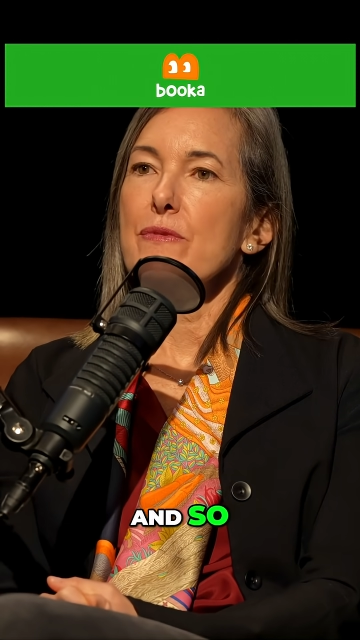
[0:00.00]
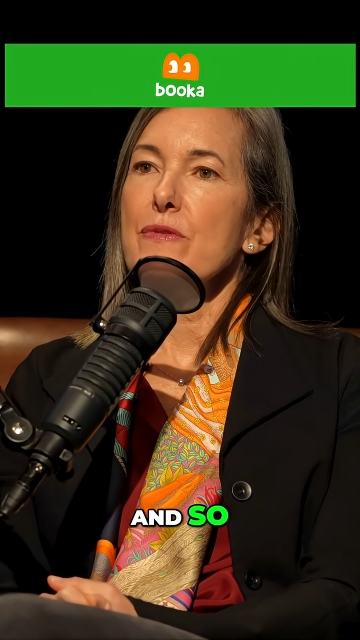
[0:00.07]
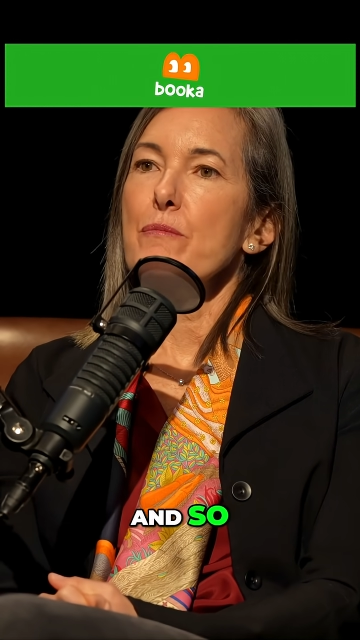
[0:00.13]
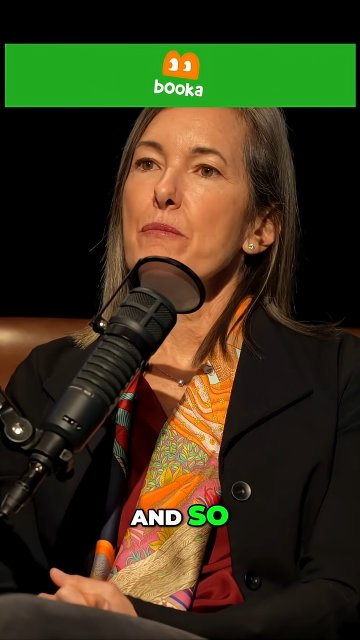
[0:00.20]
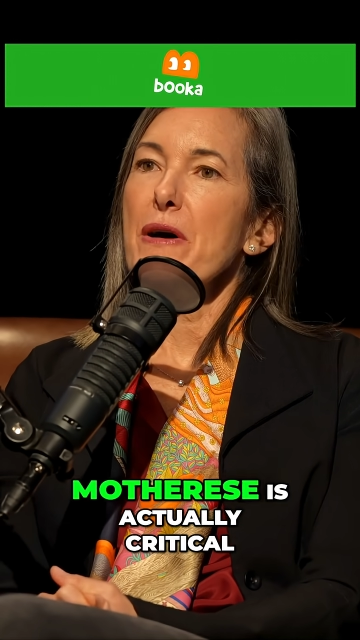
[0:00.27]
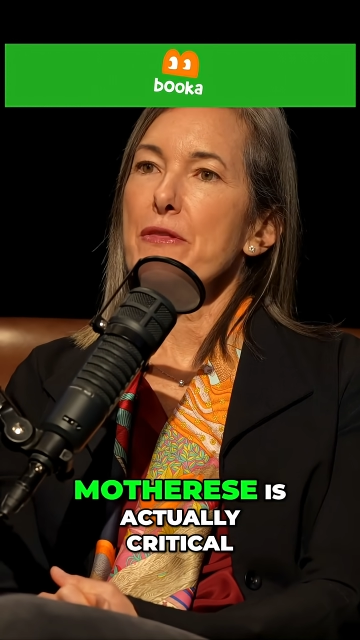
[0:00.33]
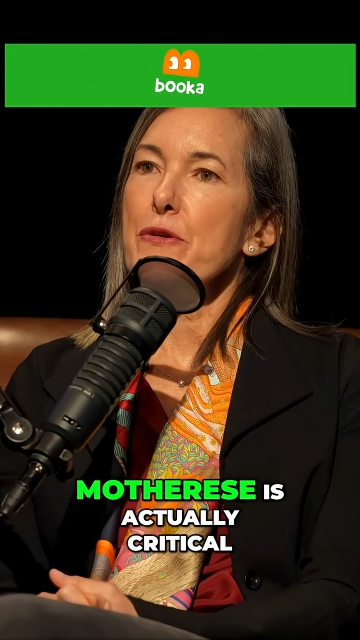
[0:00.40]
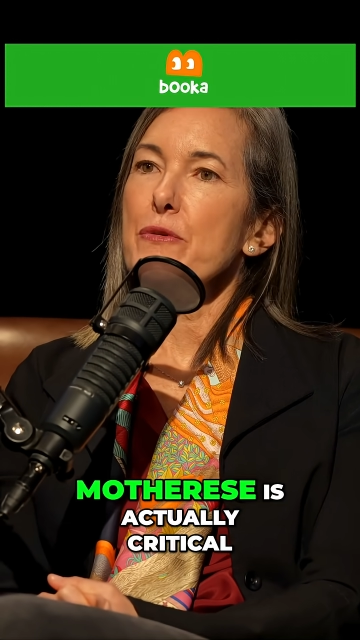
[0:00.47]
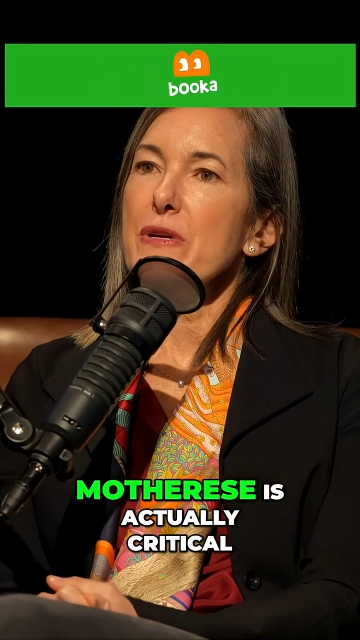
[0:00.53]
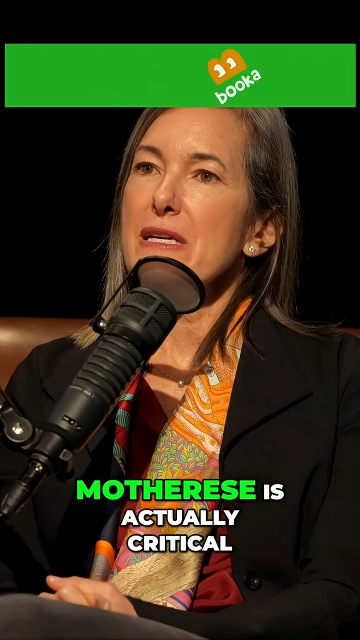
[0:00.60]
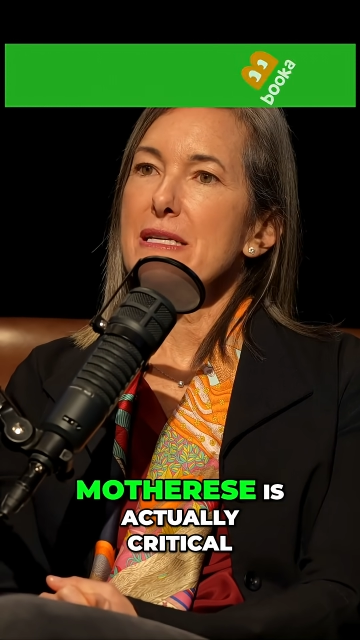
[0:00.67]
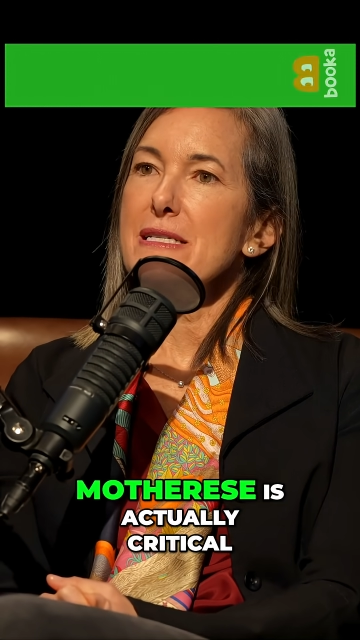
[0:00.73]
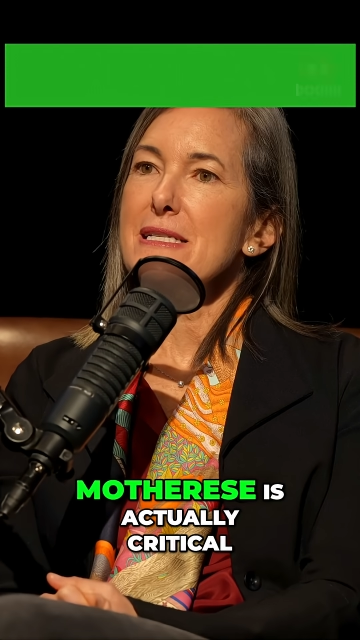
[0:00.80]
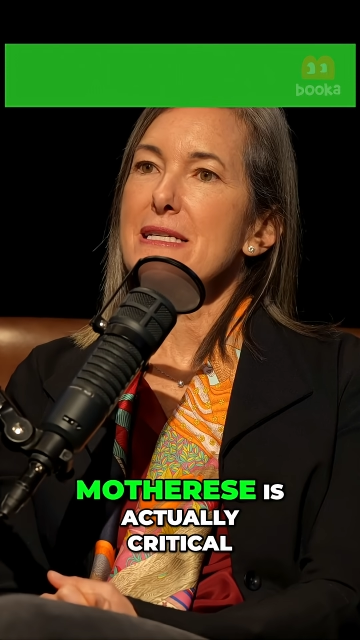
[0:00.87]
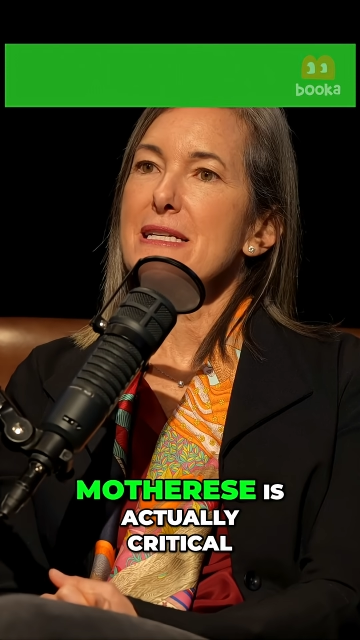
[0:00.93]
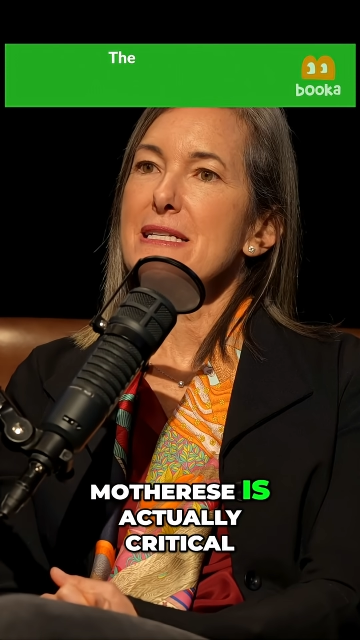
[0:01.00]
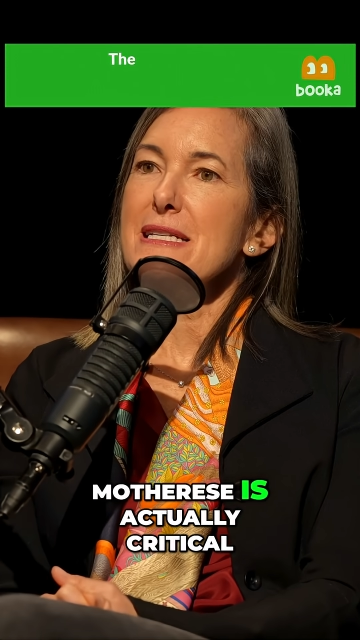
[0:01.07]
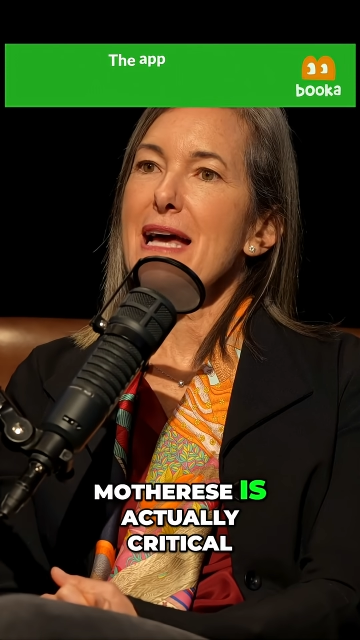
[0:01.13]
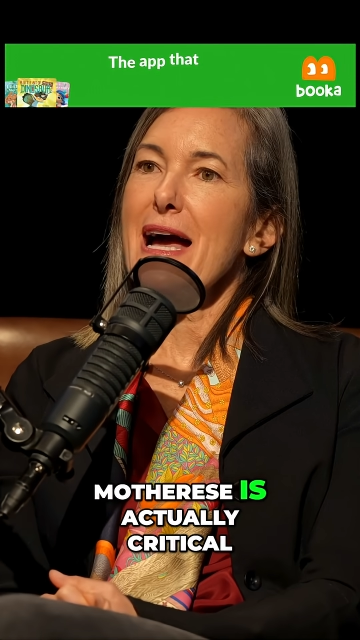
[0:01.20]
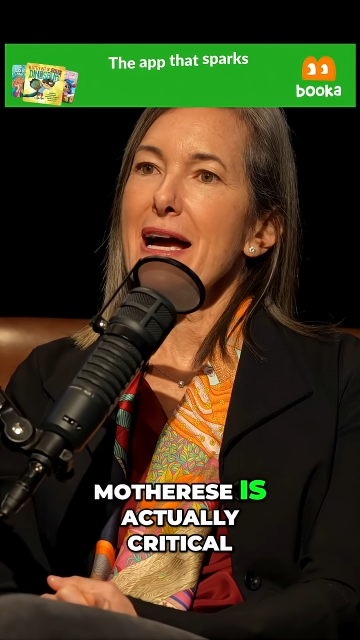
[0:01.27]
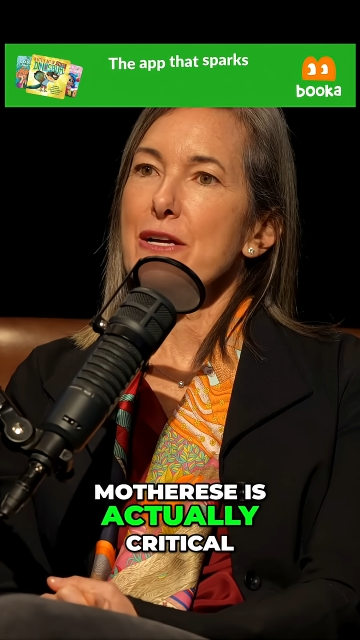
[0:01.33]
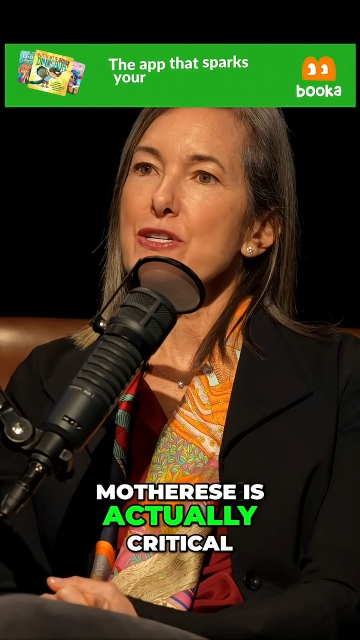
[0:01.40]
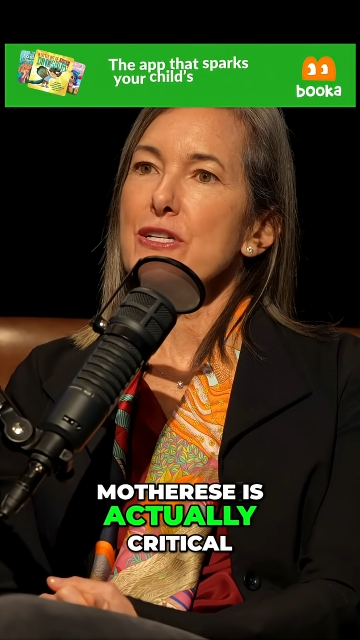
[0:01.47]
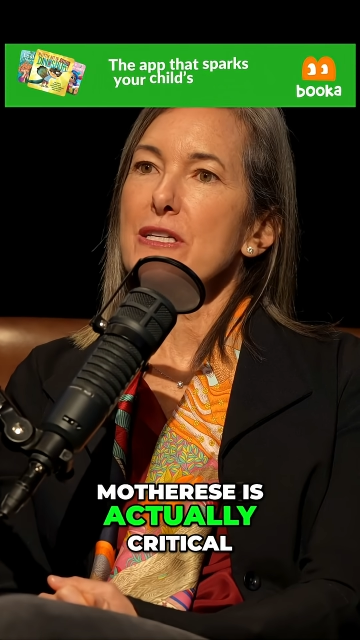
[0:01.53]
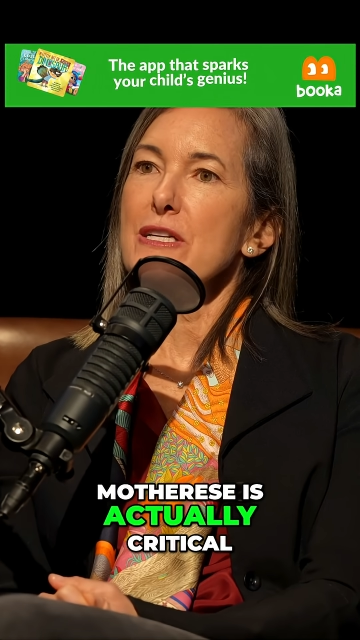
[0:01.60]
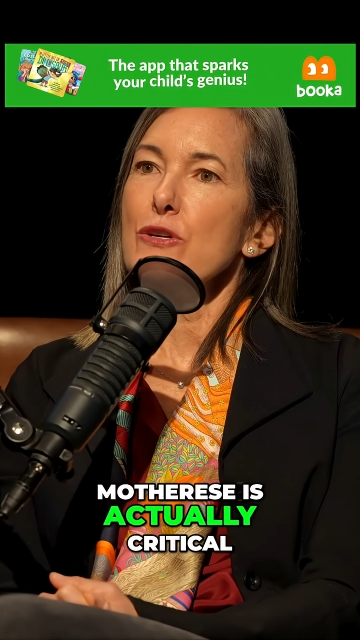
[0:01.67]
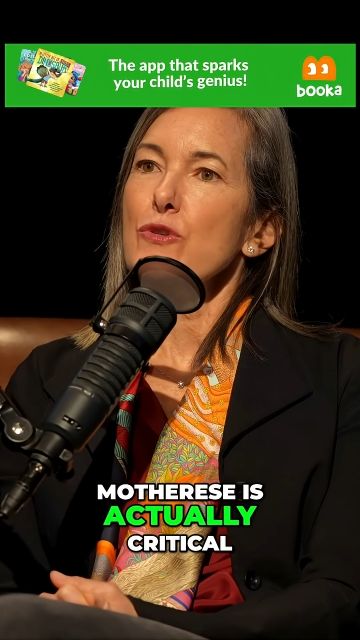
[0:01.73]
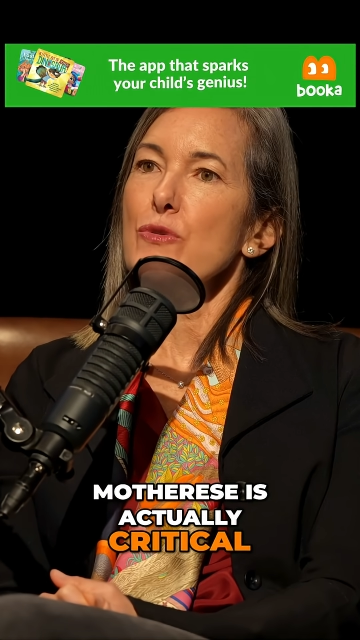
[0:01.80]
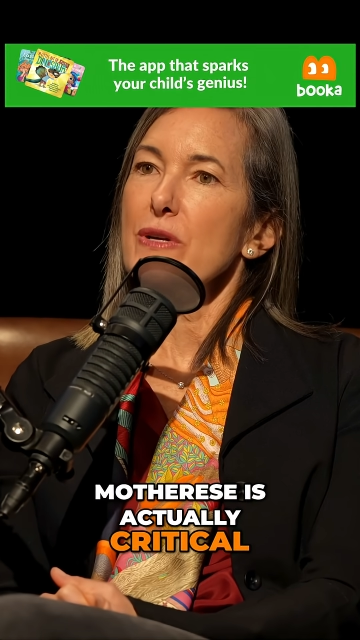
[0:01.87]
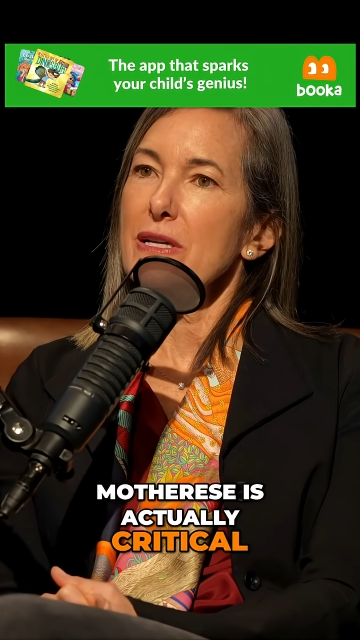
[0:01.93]
motherese is
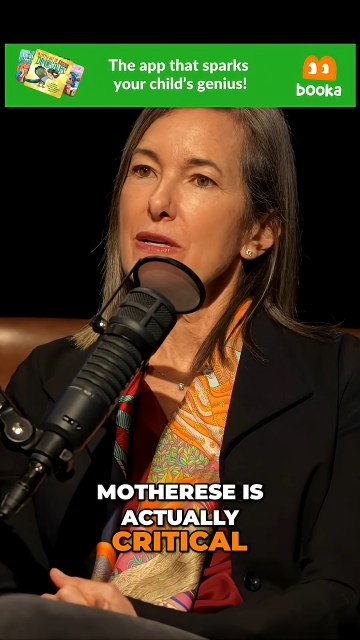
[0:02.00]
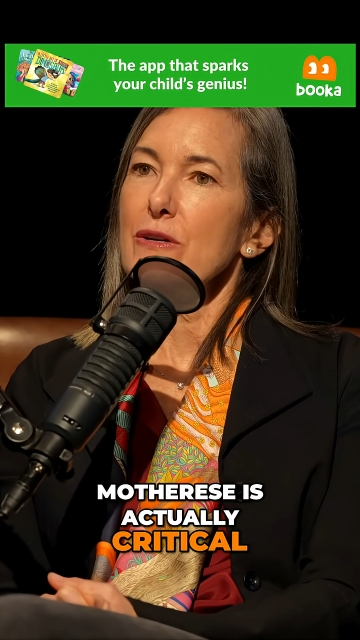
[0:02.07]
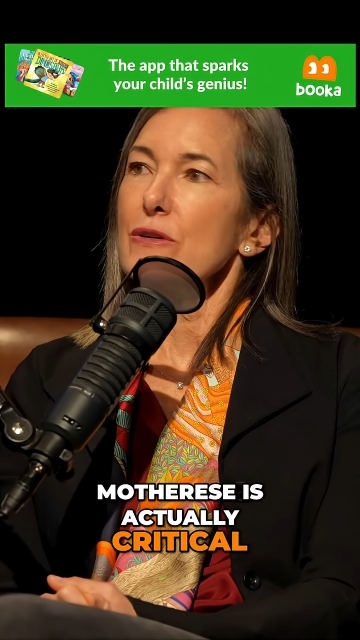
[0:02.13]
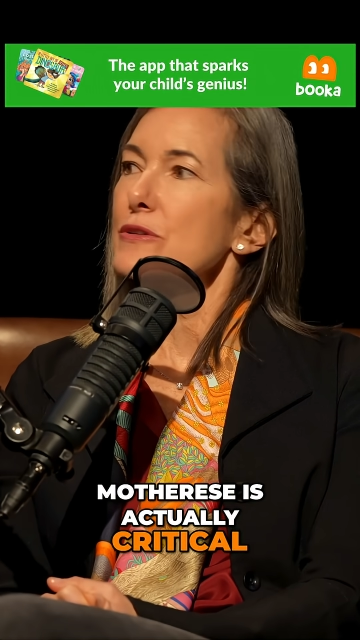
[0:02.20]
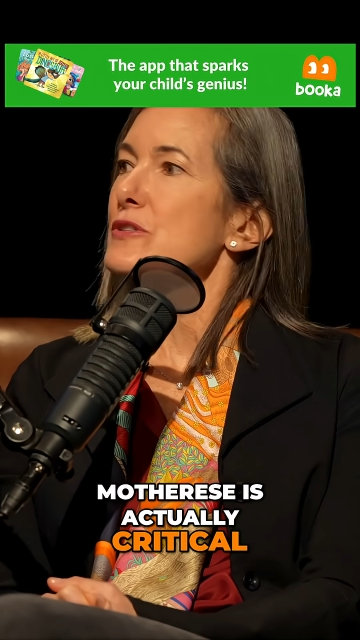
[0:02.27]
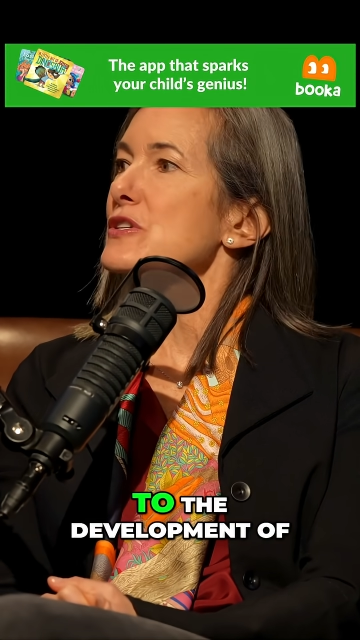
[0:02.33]
actually critical